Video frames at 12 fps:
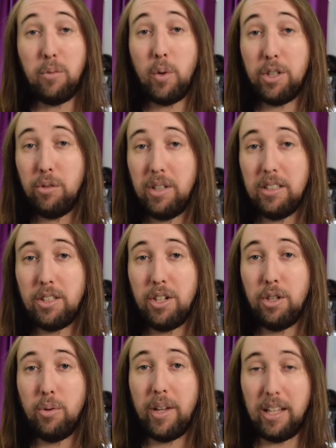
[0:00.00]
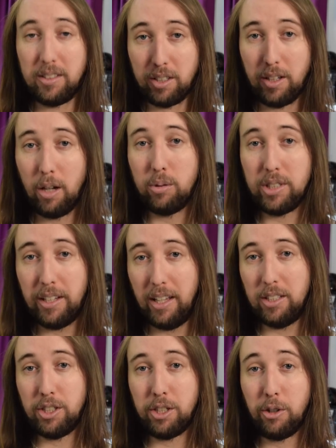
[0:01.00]
what you need to do is go to
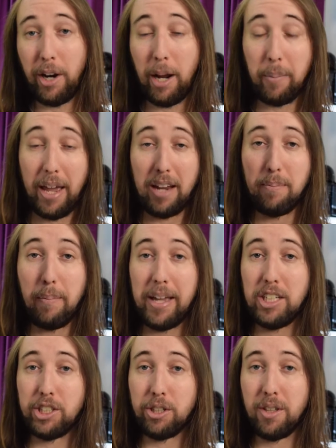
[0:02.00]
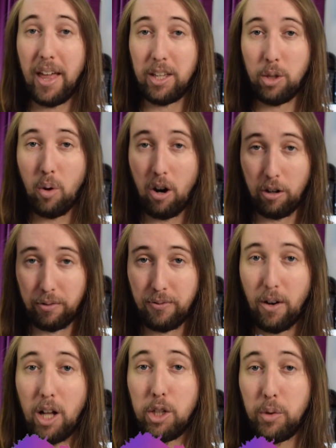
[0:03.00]
Instagram and make sure that you are
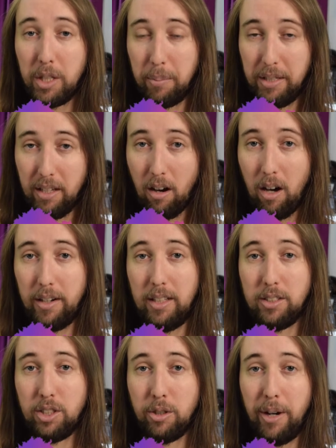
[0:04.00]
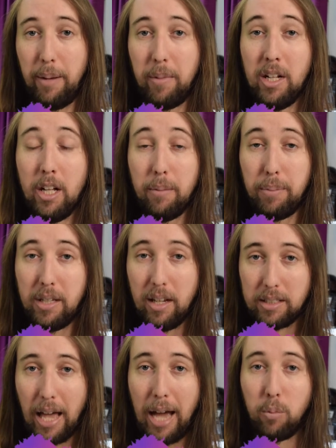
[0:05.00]
following me on Instagram
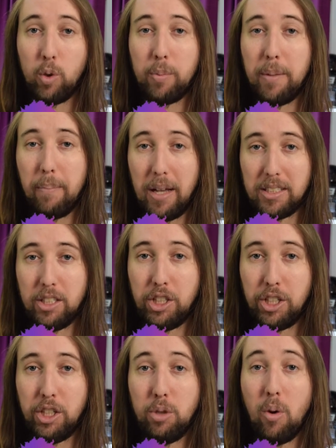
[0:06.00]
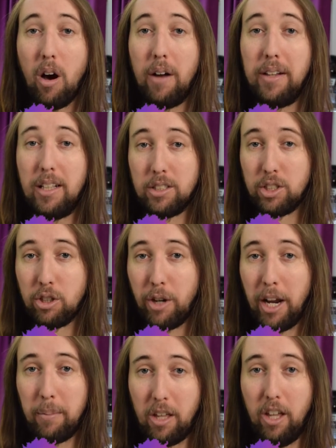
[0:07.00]
because I will be messaging you on
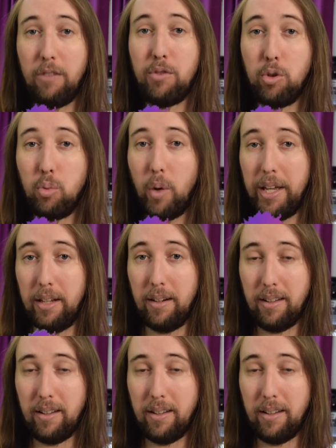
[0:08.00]
Instagram if you win.